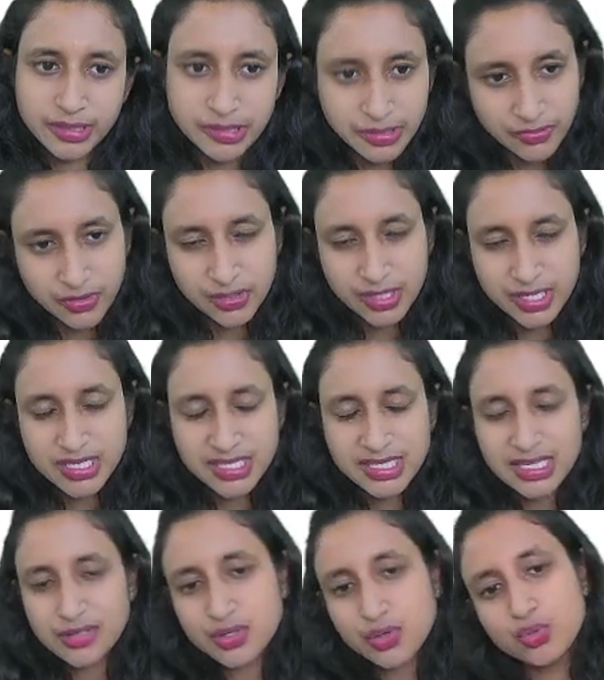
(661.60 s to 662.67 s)
it for
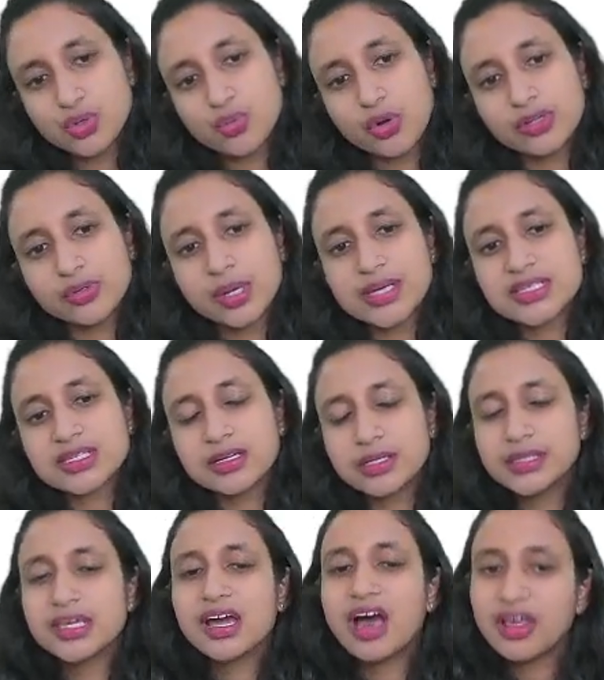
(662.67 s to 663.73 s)
reasons that you would want to
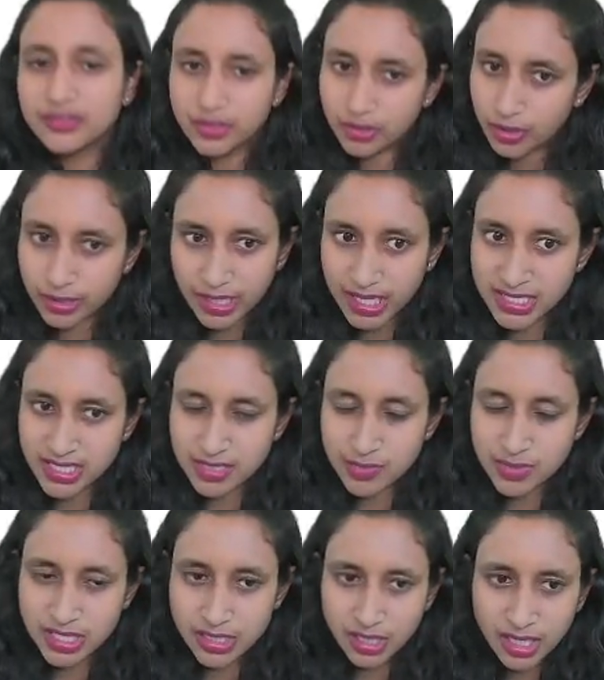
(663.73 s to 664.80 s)
isolate the other
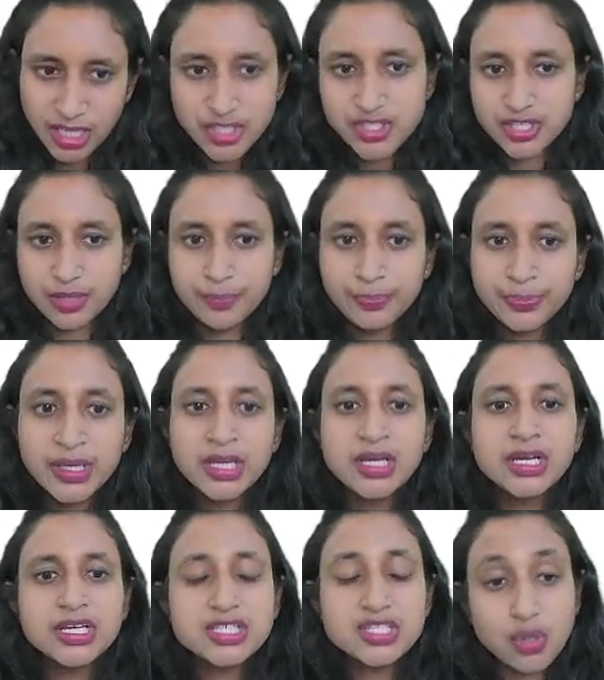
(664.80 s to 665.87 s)
organisms in the culture.
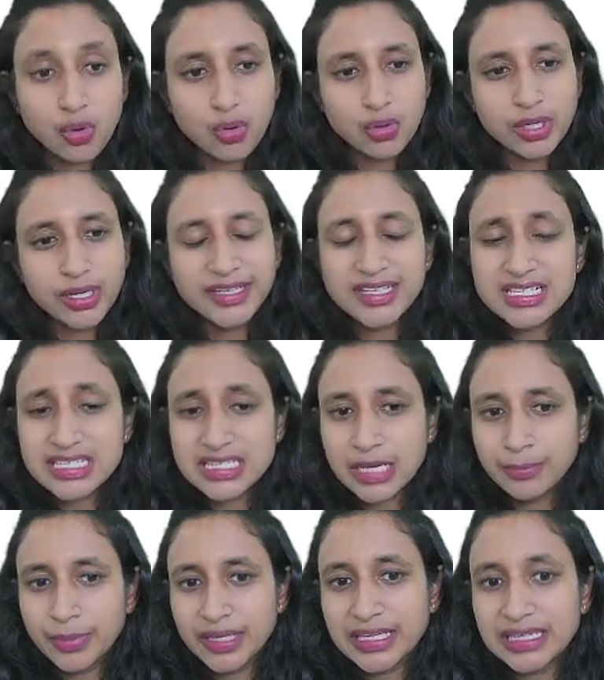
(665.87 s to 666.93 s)
So it is
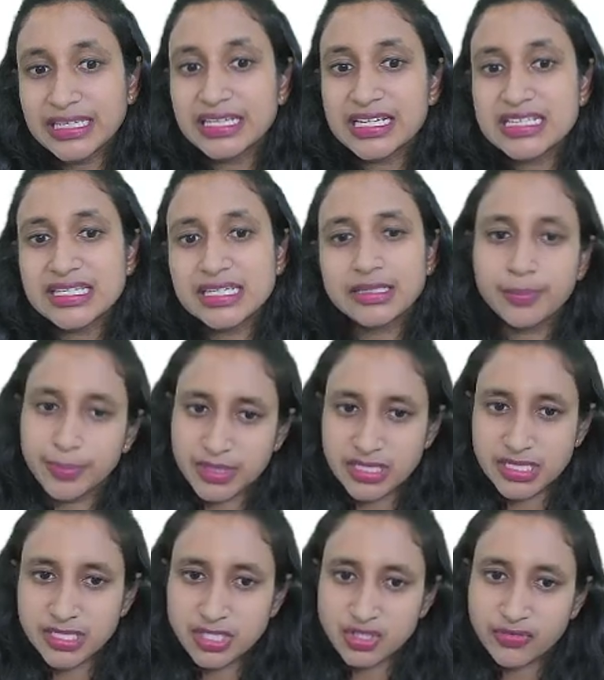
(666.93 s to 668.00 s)
done by increasing the
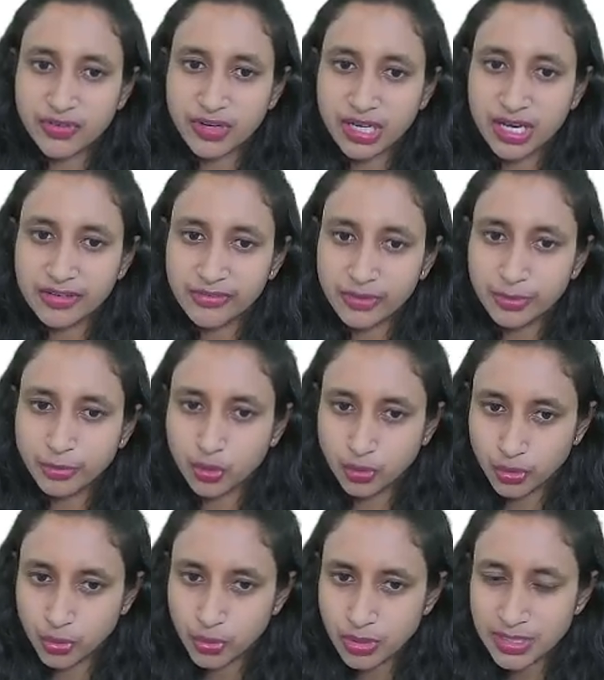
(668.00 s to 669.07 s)
percentage of agar from
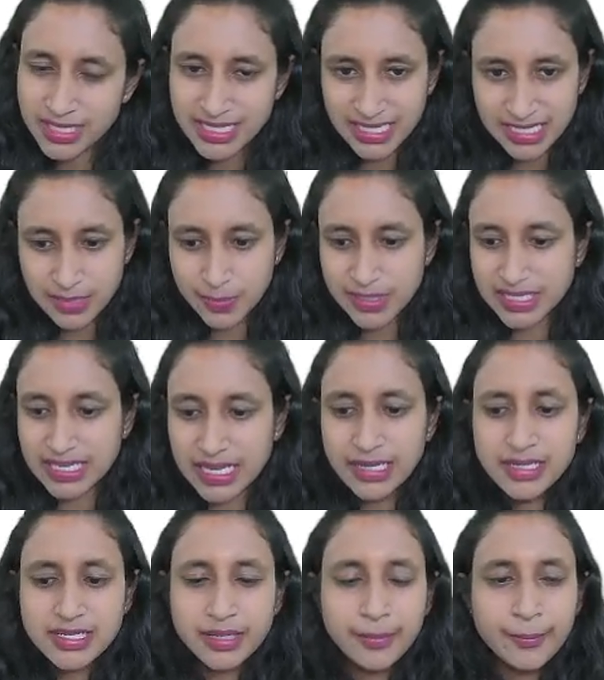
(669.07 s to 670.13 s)
2 to
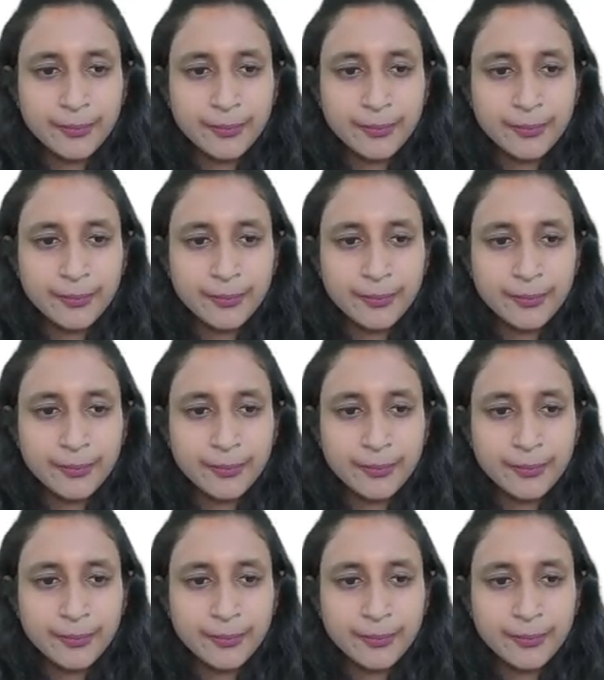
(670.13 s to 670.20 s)
6%.